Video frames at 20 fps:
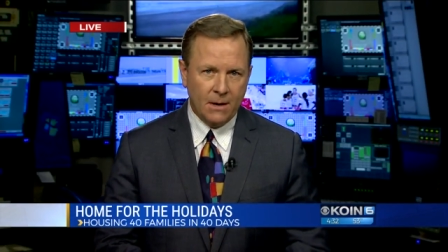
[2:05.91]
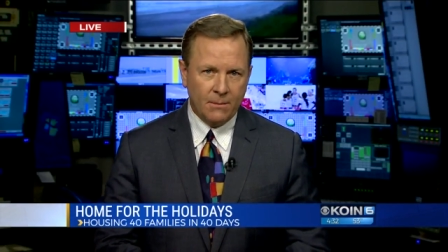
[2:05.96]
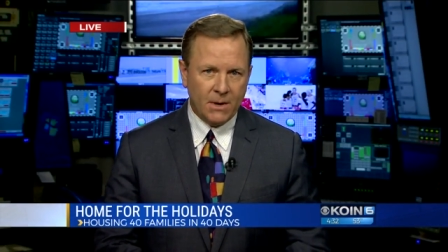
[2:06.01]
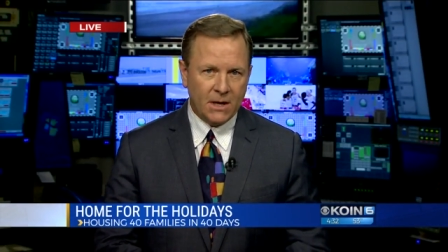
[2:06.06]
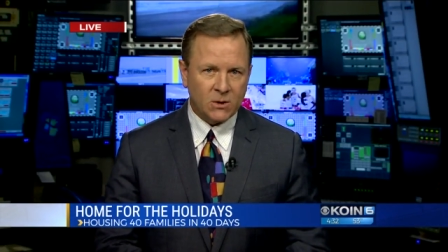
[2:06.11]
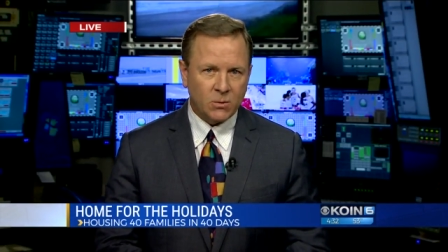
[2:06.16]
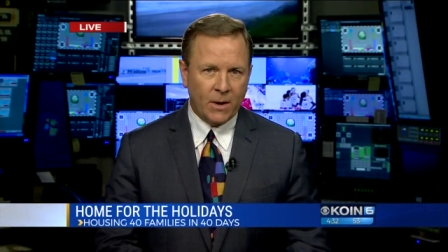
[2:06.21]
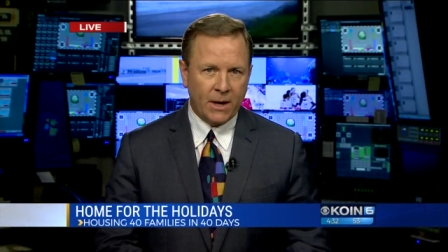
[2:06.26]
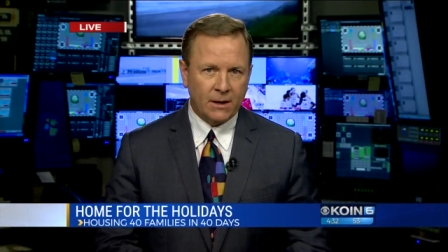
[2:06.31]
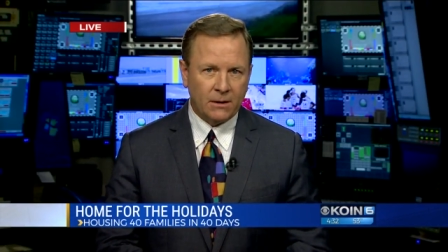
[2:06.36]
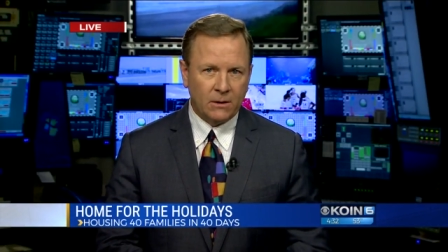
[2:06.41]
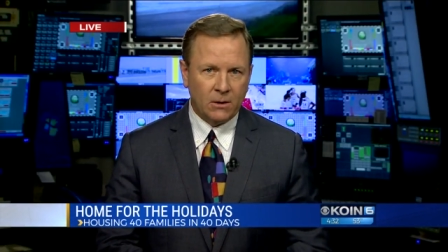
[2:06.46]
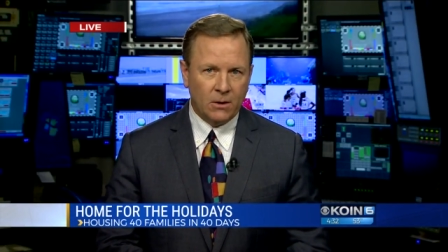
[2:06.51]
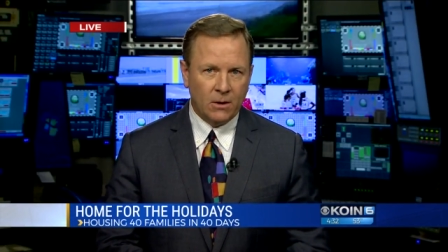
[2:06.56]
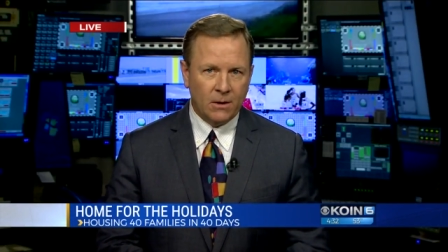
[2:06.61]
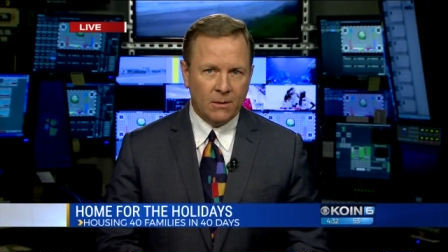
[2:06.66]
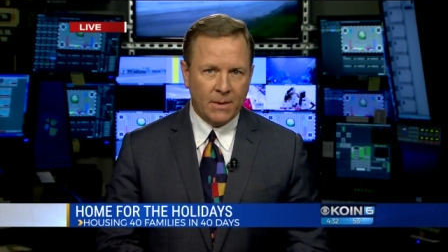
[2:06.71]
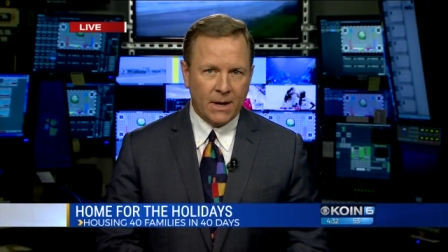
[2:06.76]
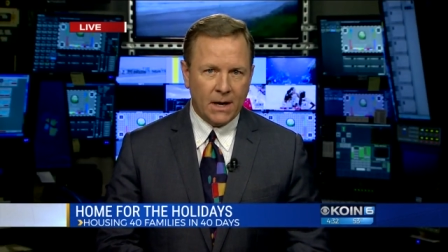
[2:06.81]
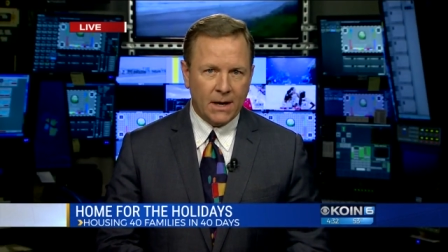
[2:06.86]
Best way to
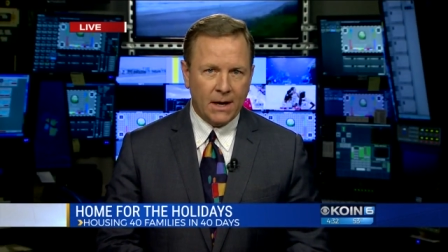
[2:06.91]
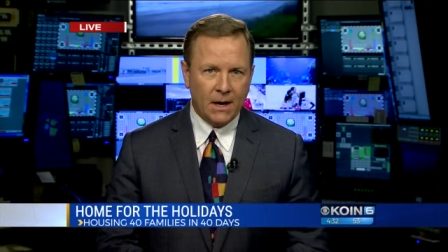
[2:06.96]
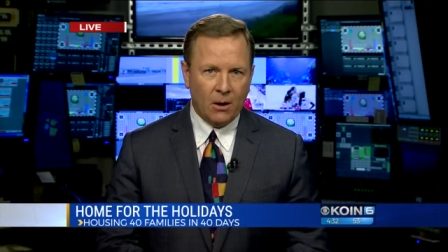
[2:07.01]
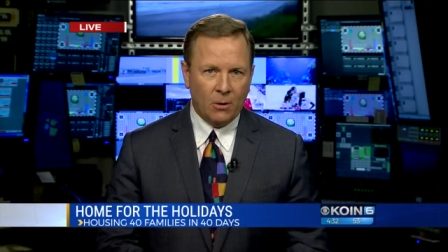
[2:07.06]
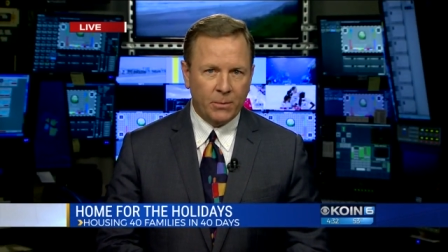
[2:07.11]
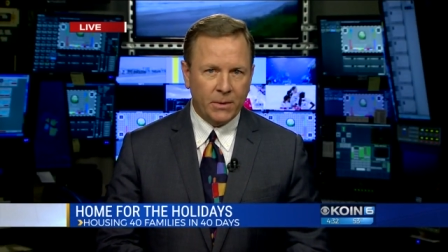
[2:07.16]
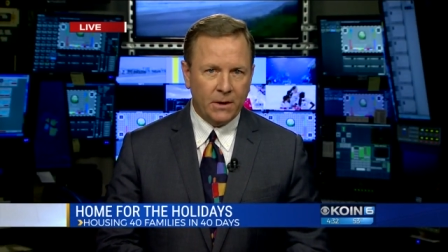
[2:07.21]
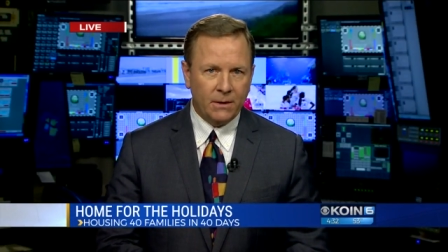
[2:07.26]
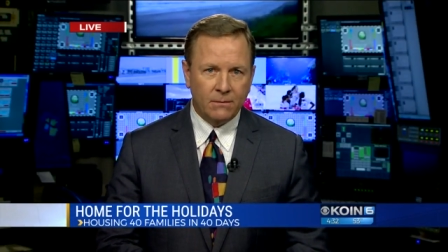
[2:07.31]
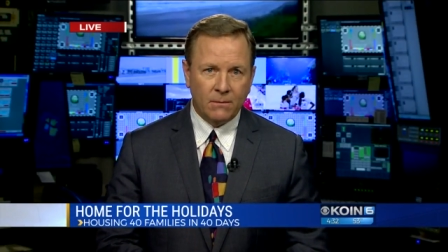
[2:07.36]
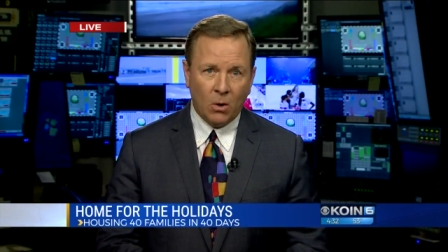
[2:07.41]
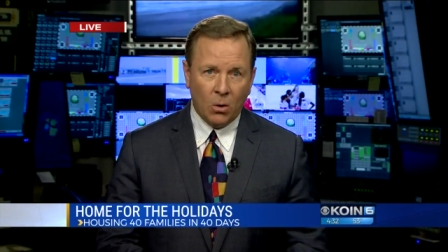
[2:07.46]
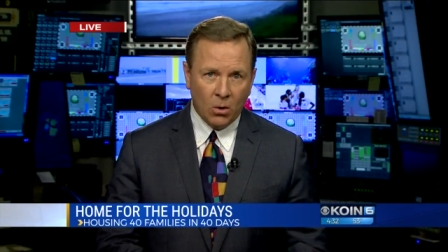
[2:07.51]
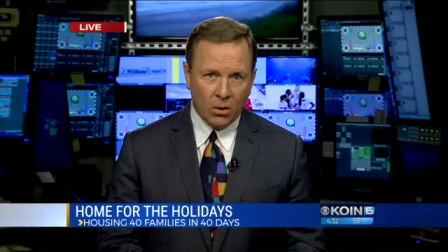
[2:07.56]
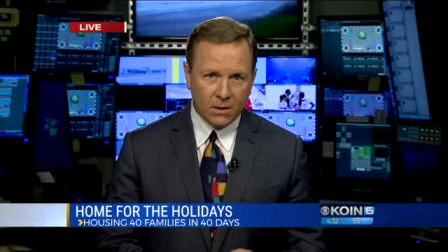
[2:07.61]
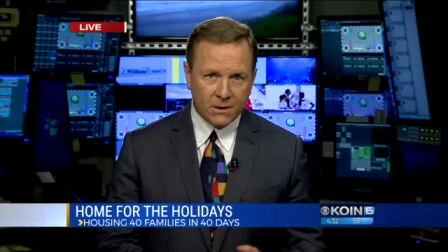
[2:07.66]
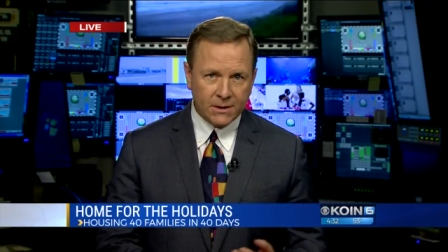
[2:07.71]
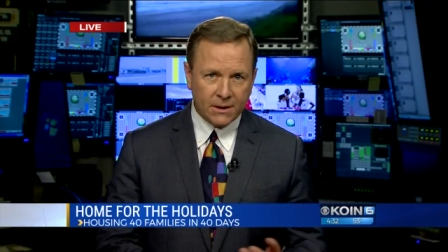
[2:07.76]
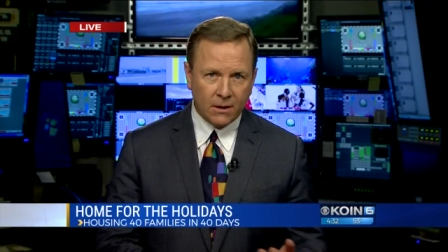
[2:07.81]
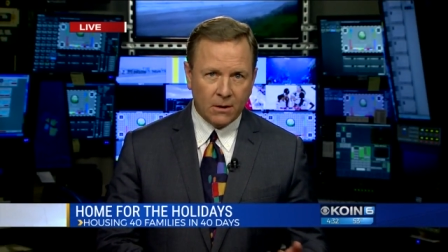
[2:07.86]
learn about helping
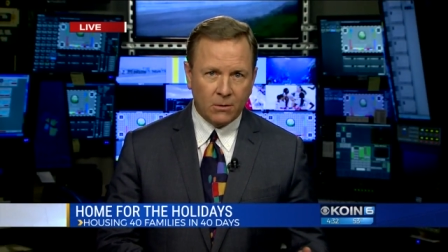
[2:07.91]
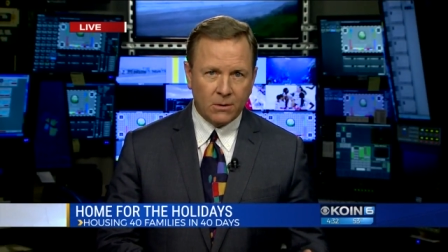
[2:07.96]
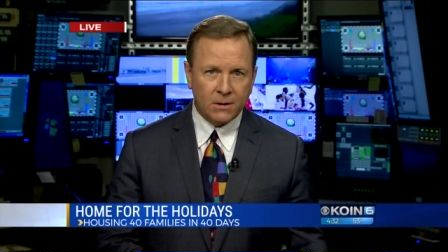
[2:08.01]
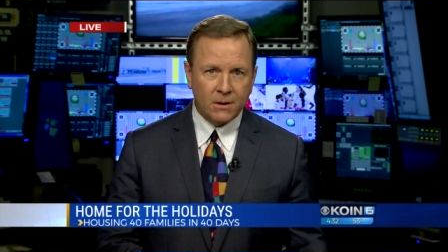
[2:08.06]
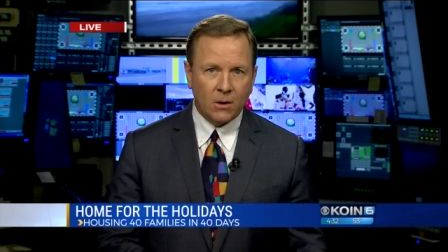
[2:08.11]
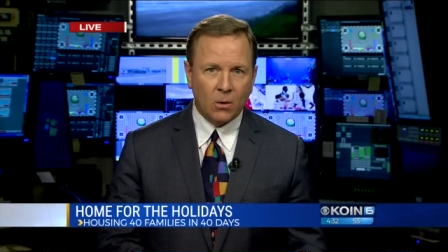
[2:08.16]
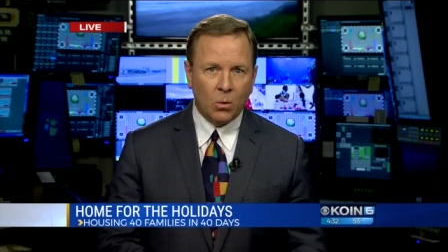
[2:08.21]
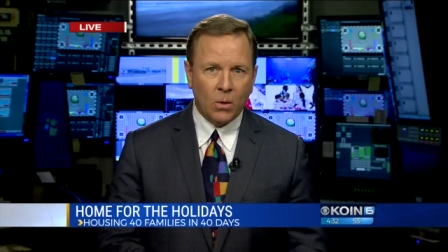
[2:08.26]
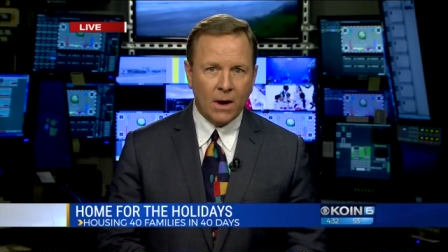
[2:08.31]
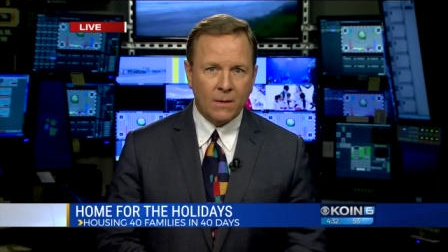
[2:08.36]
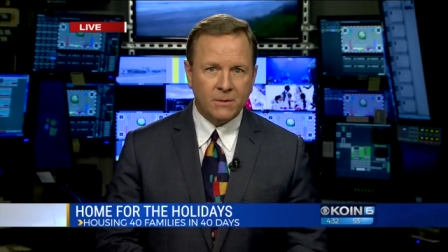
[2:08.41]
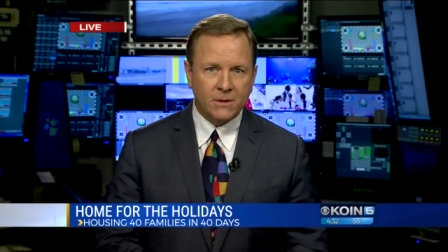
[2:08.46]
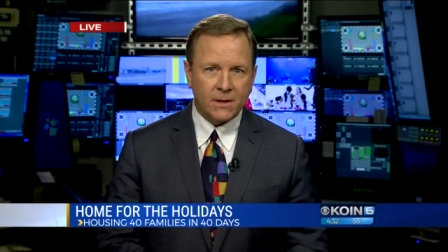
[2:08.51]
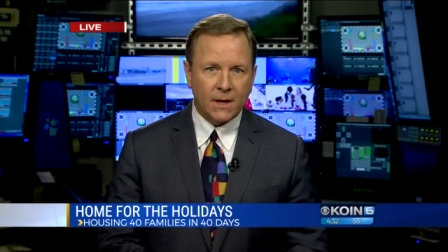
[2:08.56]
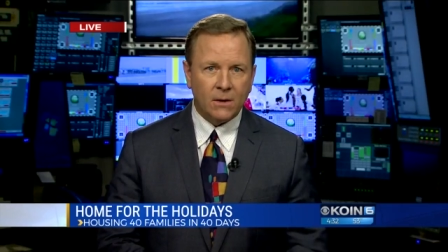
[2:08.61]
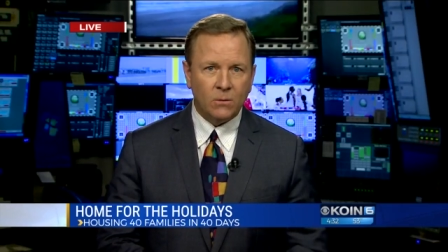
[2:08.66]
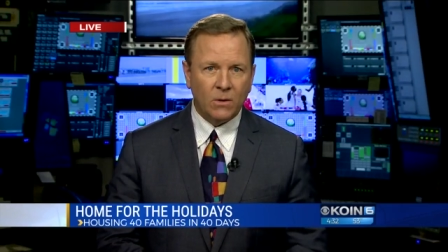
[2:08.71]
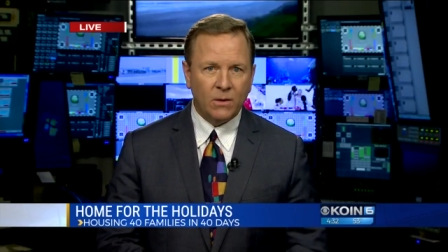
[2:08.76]
more is to go to their website,